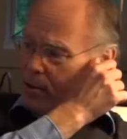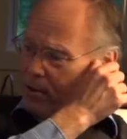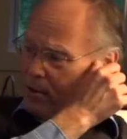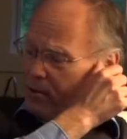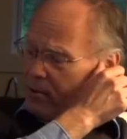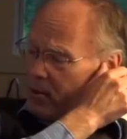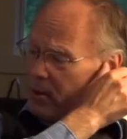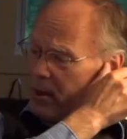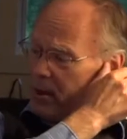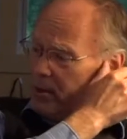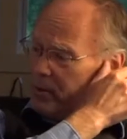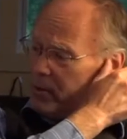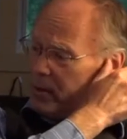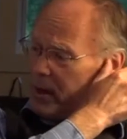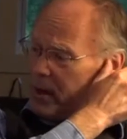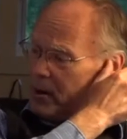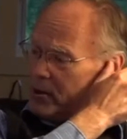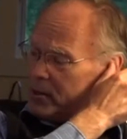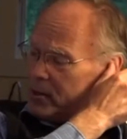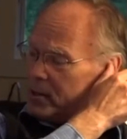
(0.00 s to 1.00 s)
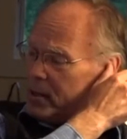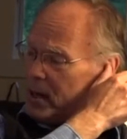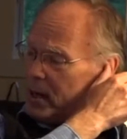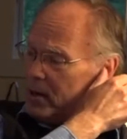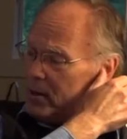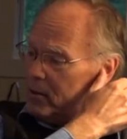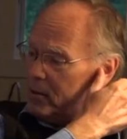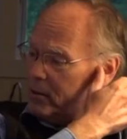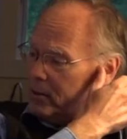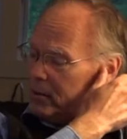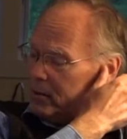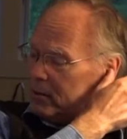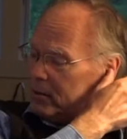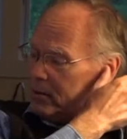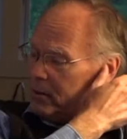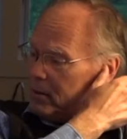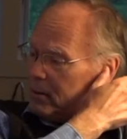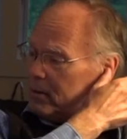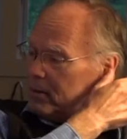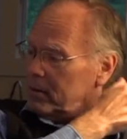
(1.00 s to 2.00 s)
starting with Aristotle and
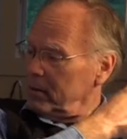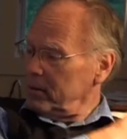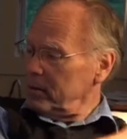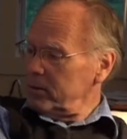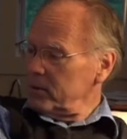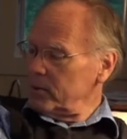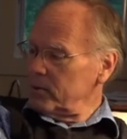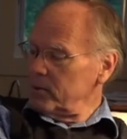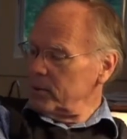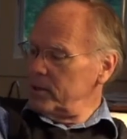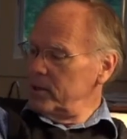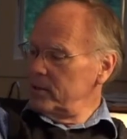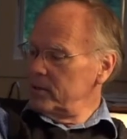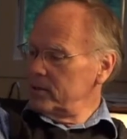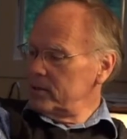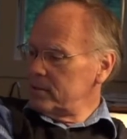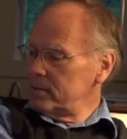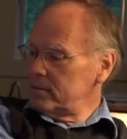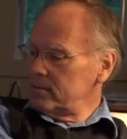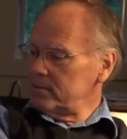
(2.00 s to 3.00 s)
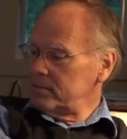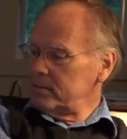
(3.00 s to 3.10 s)
the Greeks.